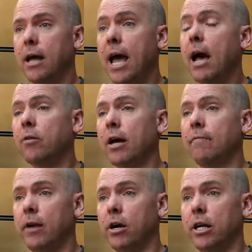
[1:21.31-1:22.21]
how that
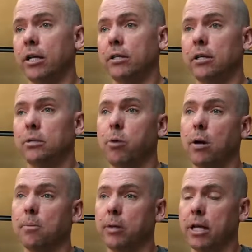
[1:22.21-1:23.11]
variant is
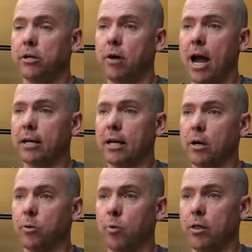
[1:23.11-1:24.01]
probably interacting
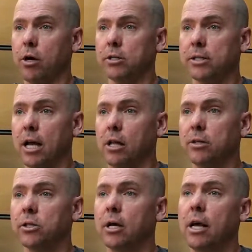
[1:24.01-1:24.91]
with our
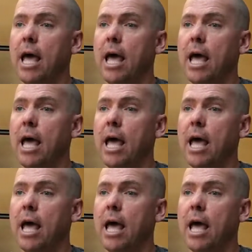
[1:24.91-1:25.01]
cells.